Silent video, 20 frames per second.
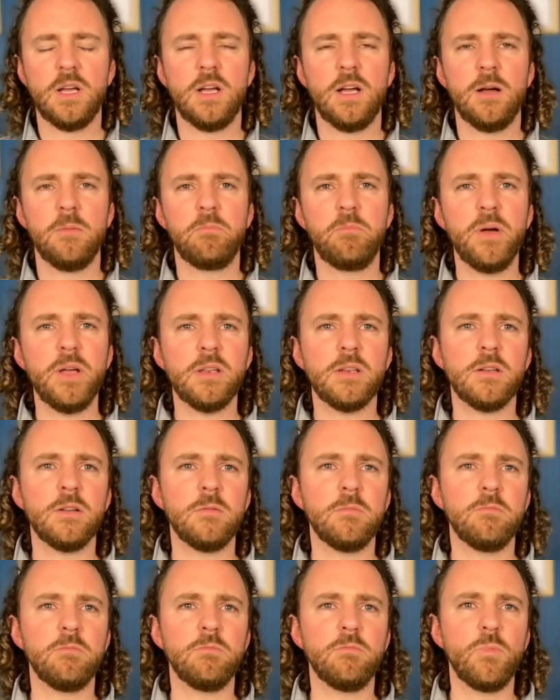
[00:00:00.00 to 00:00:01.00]
But
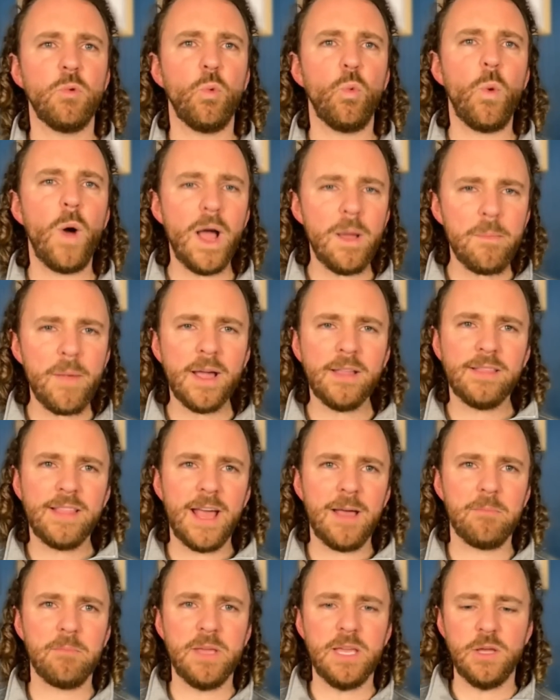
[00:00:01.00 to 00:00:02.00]
why might
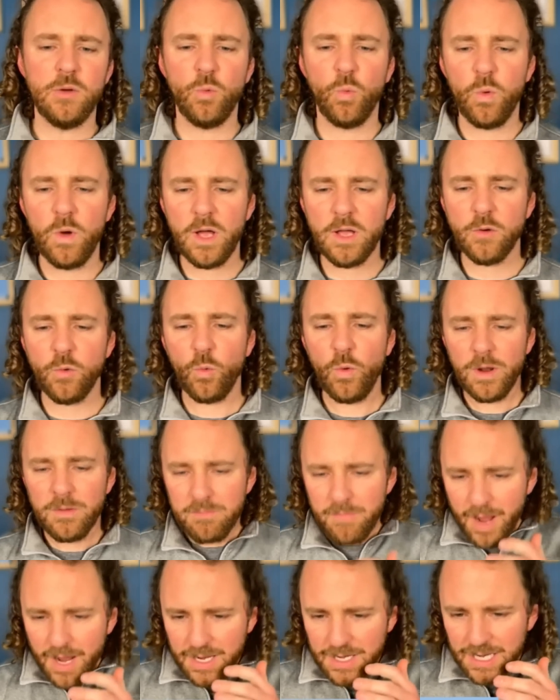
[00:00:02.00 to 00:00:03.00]
that be? What
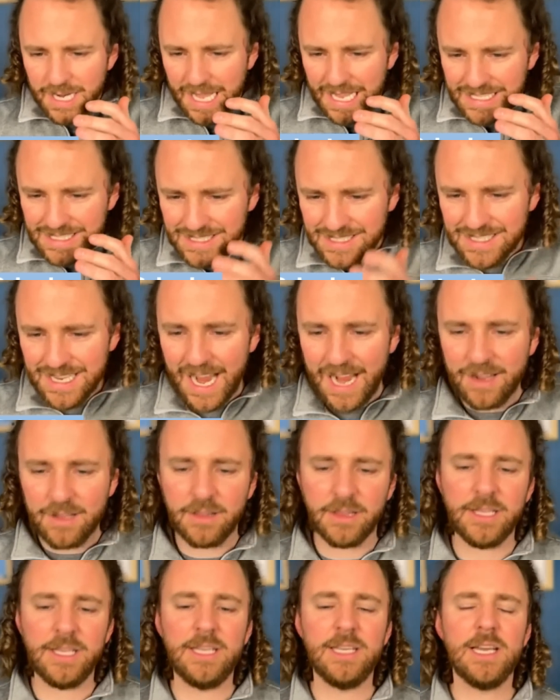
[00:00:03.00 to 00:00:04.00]
might
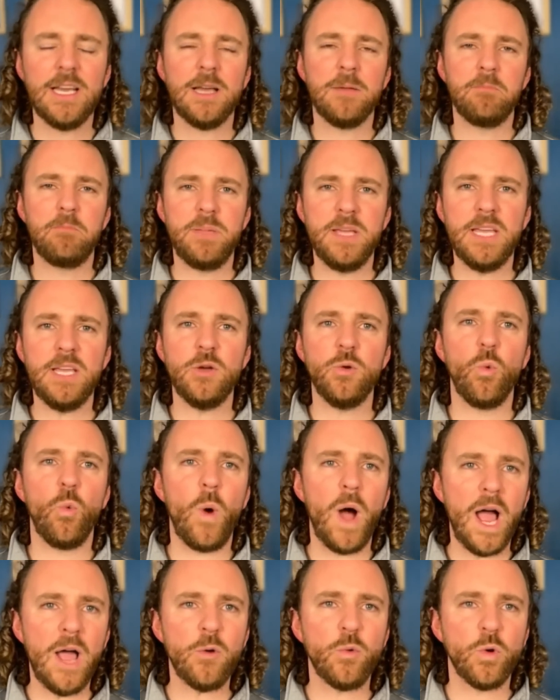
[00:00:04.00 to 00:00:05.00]
exactly be
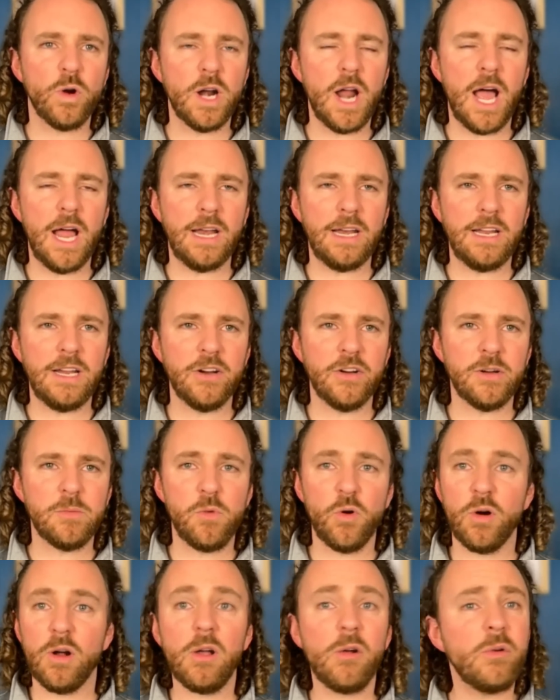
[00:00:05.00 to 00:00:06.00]
why we're not hearing
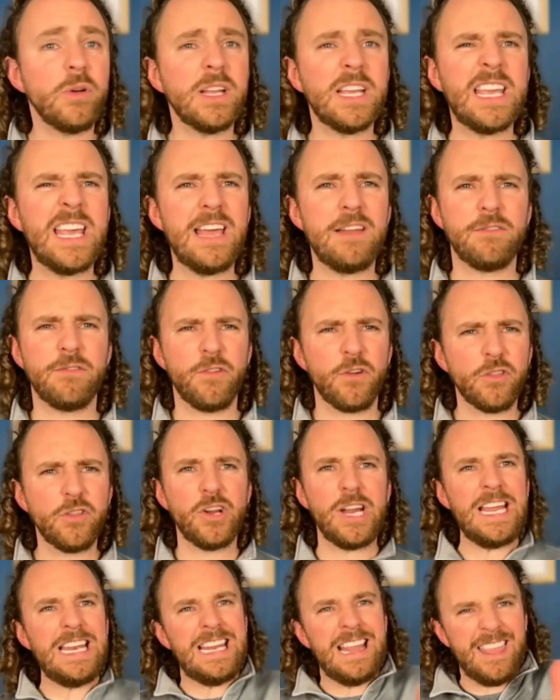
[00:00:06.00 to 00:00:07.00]
more? I want to get further
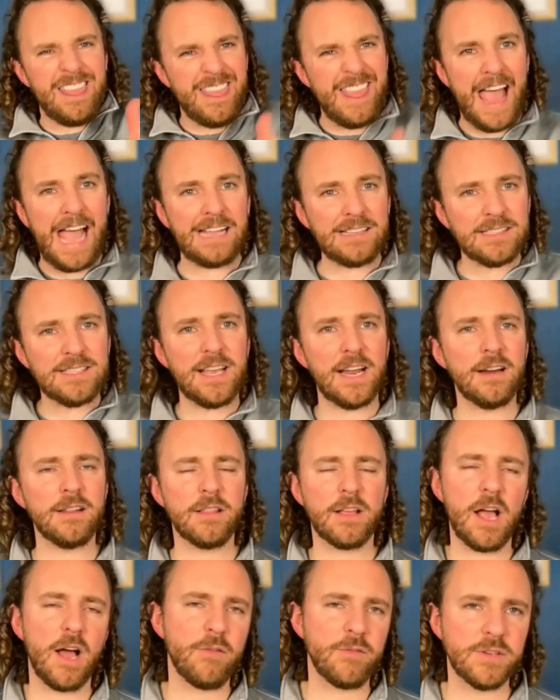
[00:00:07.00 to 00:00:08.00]
into that side of the
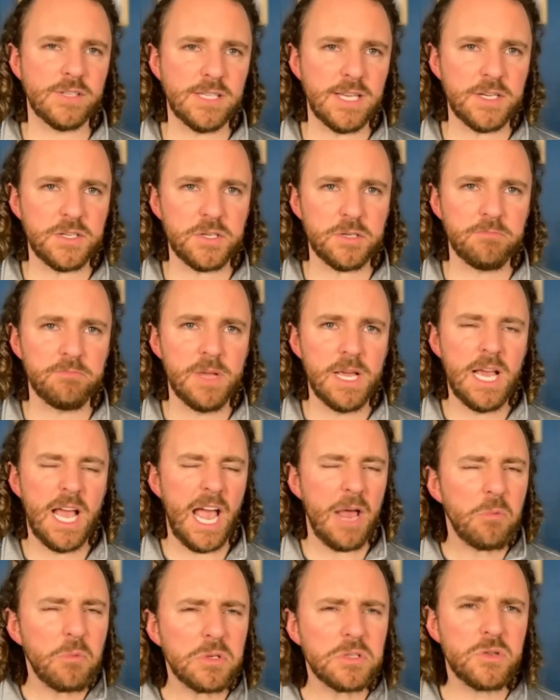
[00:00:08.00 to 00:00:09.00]
conversation,
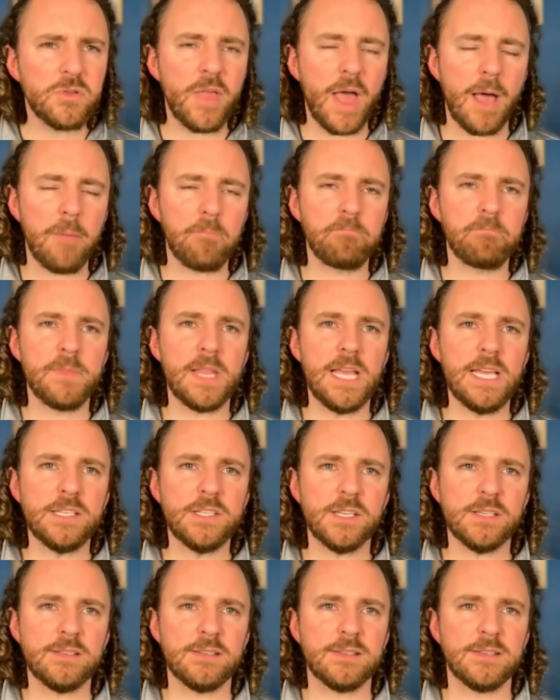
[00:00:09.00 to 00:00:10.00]
and we'll do that in
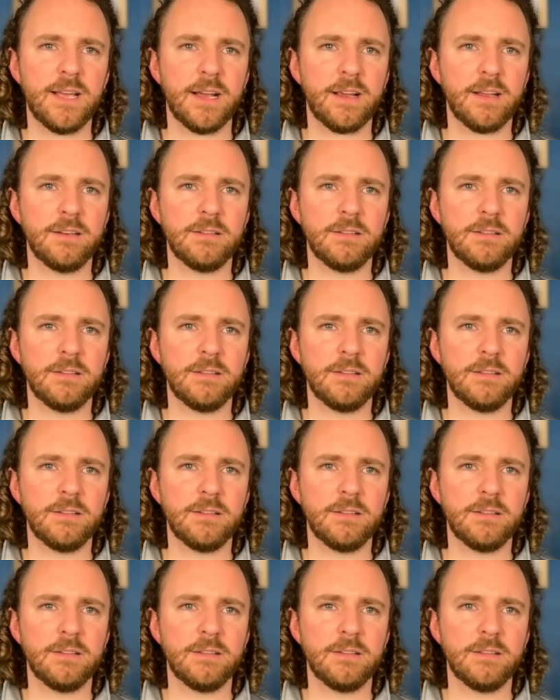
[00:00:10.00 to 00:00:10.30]
just a second.